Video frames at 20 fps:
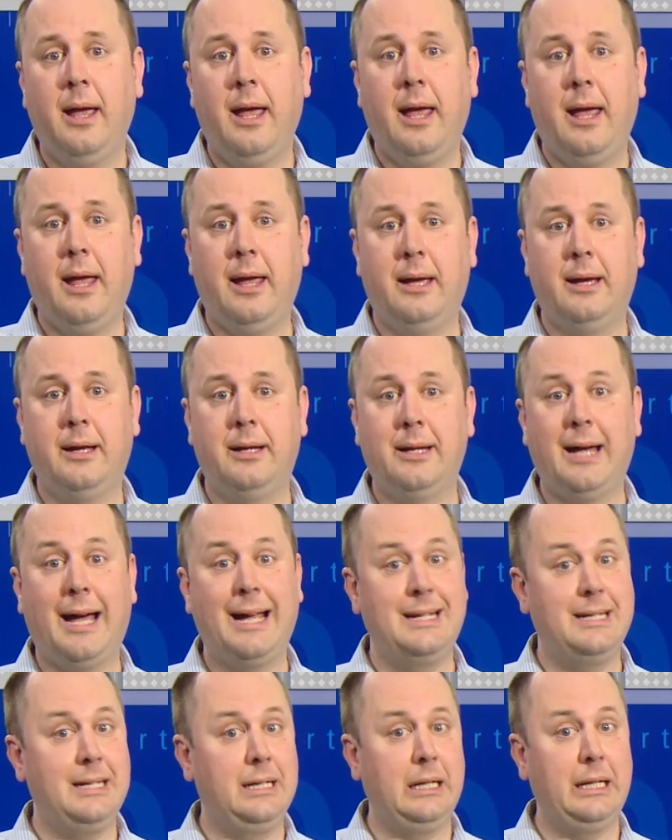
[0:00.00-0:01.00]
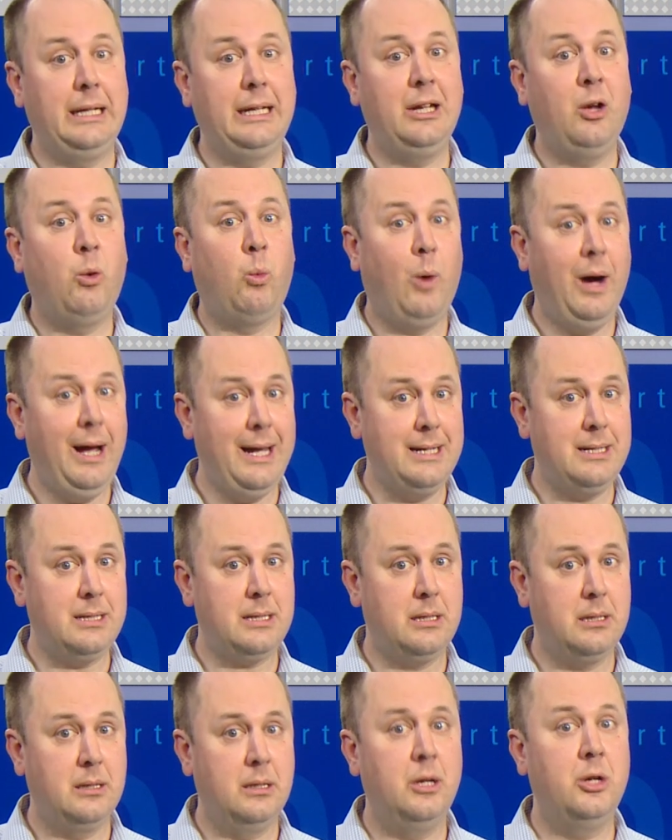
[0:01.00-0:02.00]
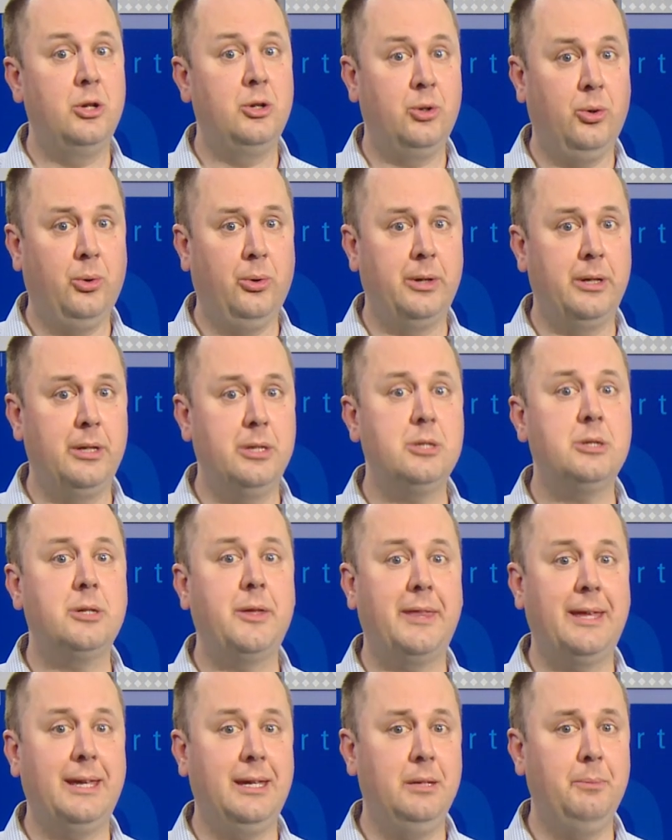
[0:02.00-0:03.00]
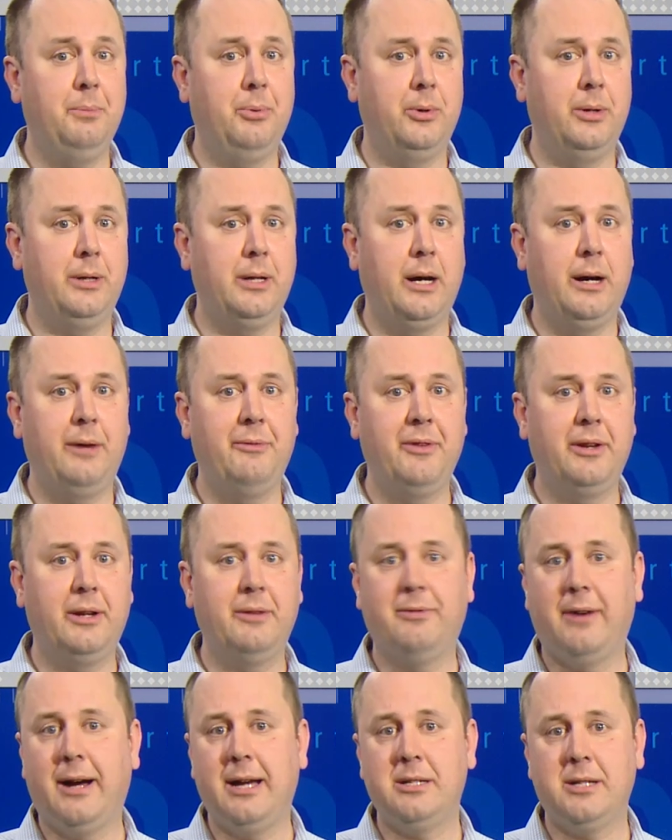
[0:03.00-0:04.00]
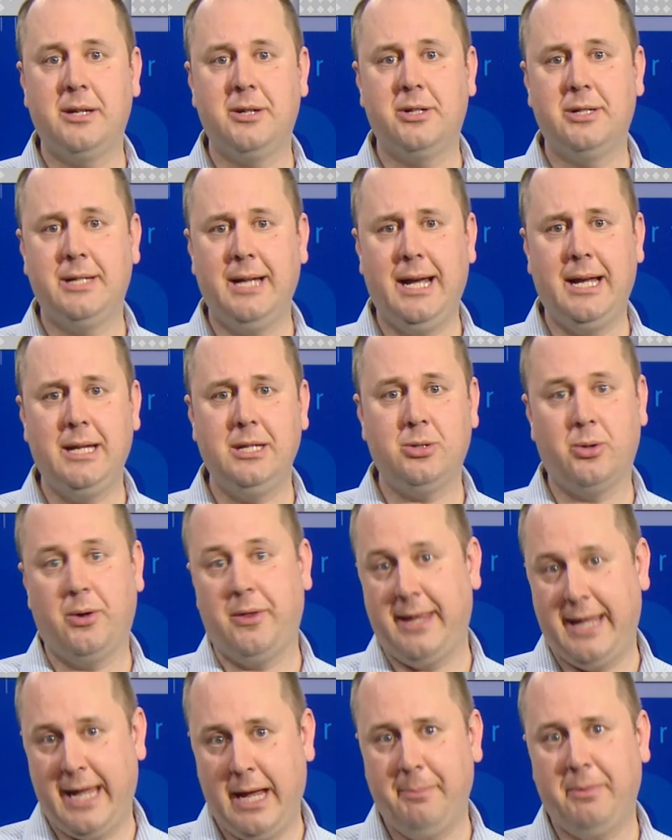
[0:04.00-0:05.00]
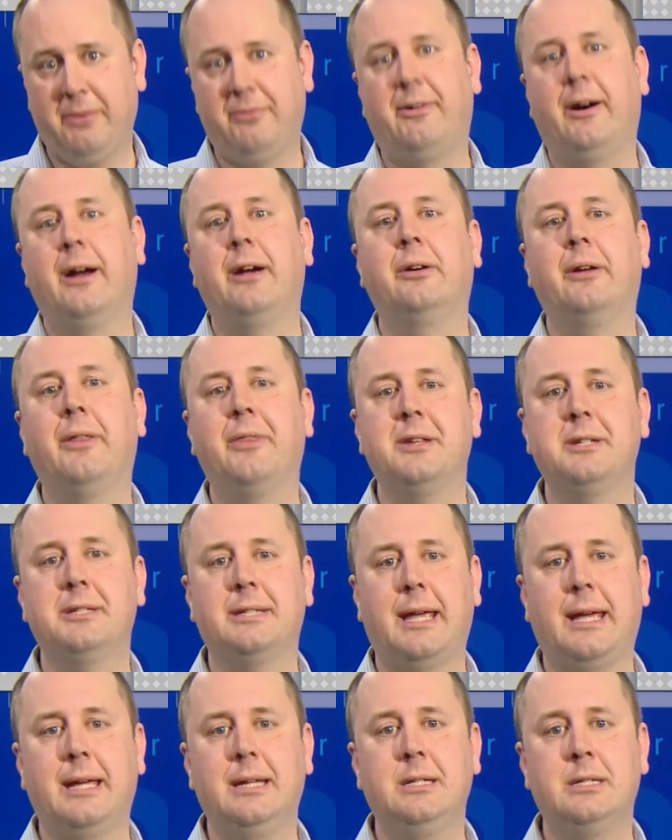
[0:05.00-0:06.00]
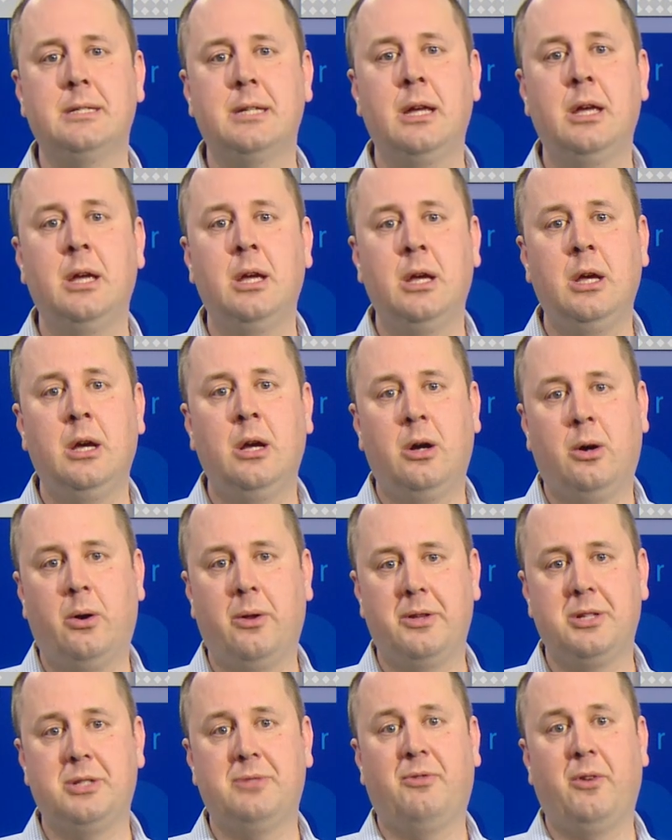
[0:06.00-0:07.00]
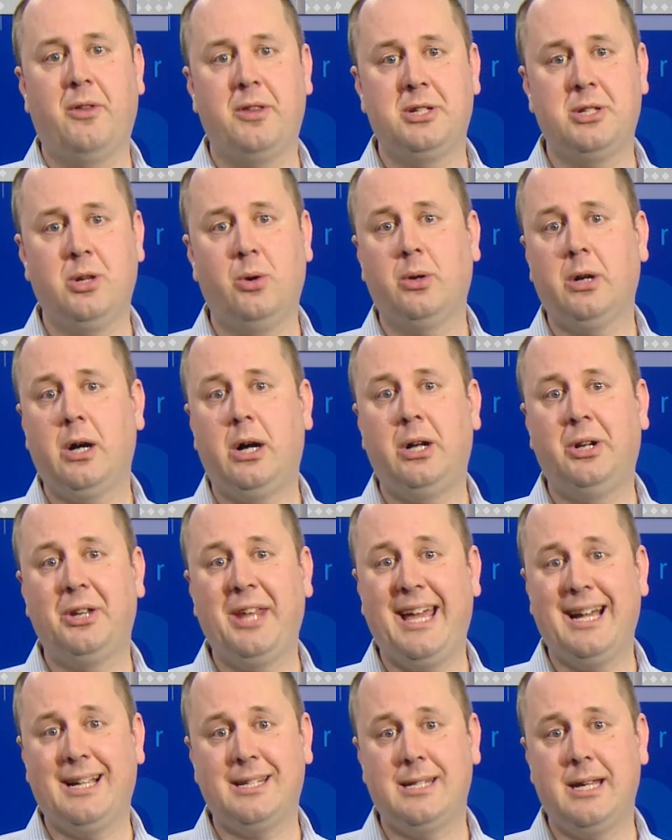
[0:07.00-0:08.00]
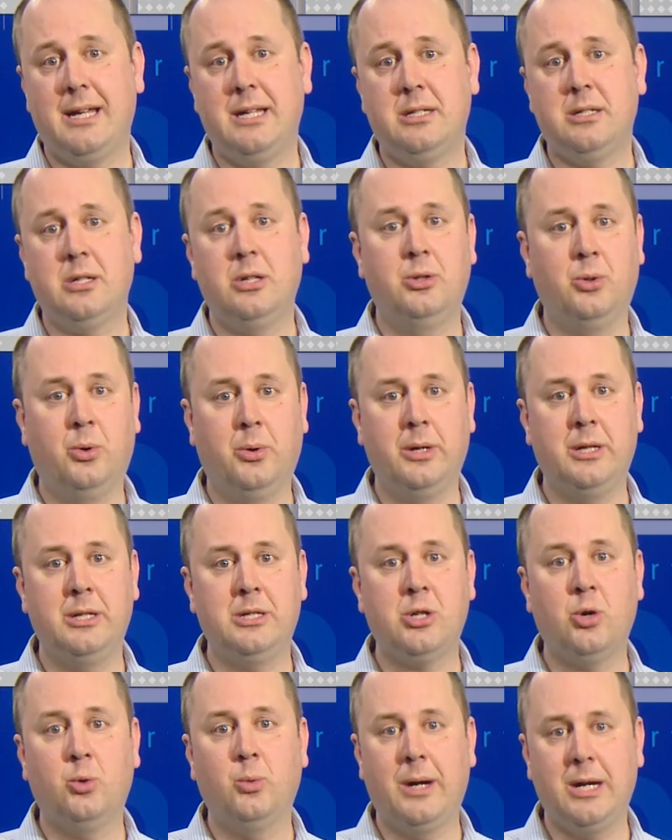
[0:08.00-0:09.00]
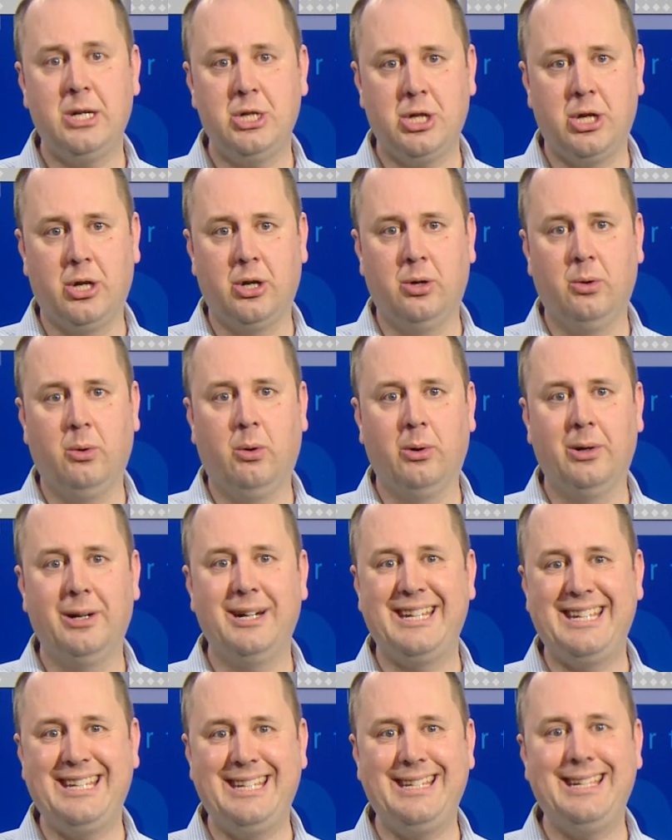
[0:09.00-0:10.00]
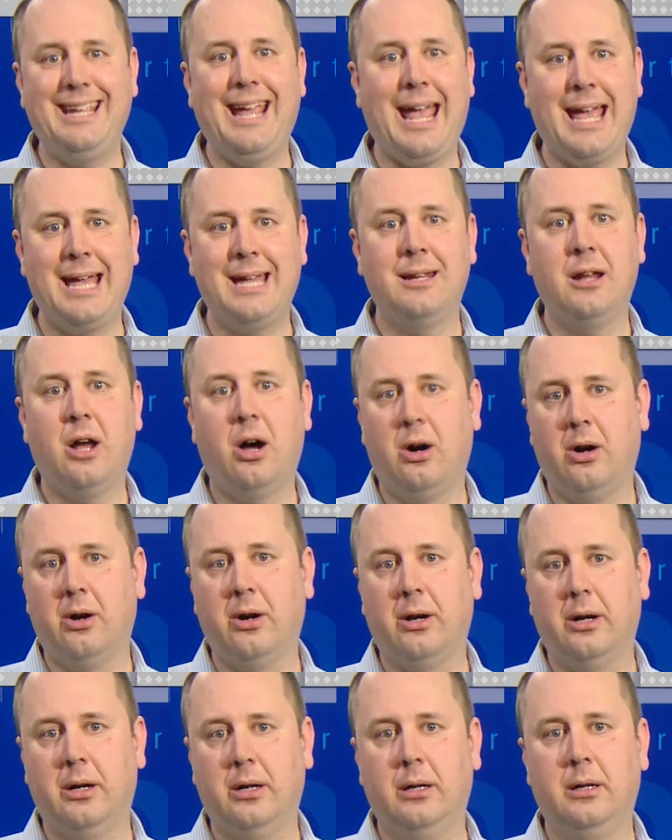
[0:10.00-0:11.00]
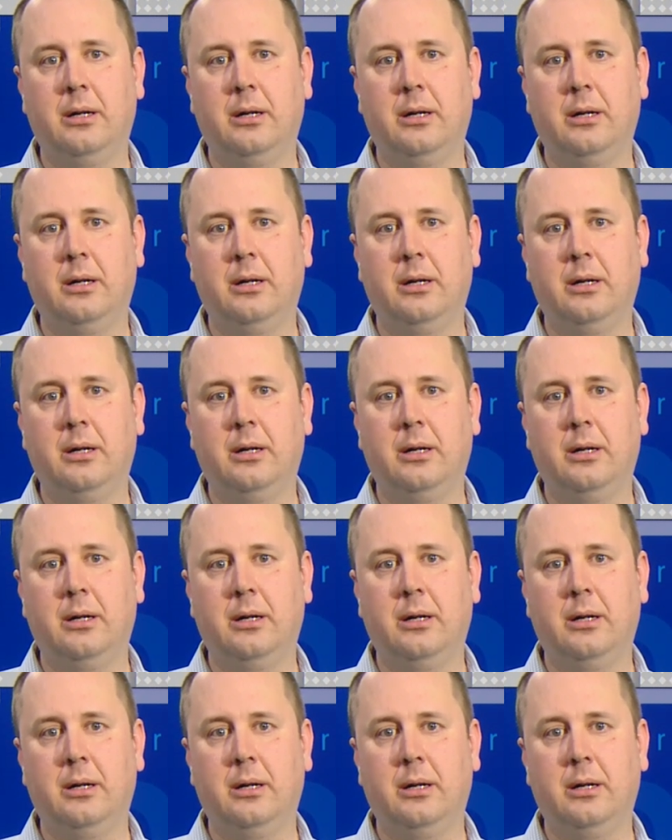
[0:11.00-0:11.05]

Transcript: and ideally white noise to the input of the device under test, or the amplifier in this case, or the, for the so-called excess noise ratio, or ENR.